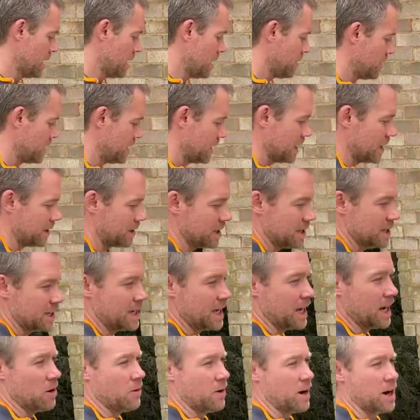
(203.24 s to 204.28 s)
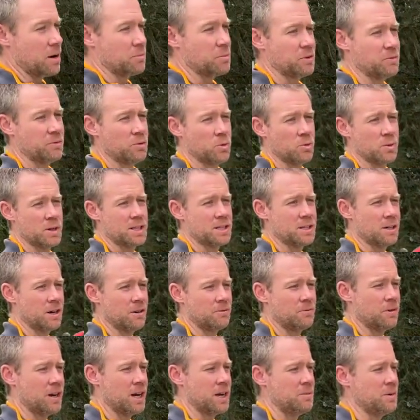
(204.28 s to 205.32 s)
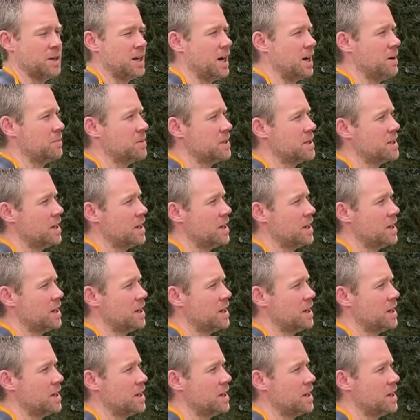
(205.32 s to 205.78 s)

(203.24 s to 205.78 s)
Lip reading: We can get this gear out before we start framing up.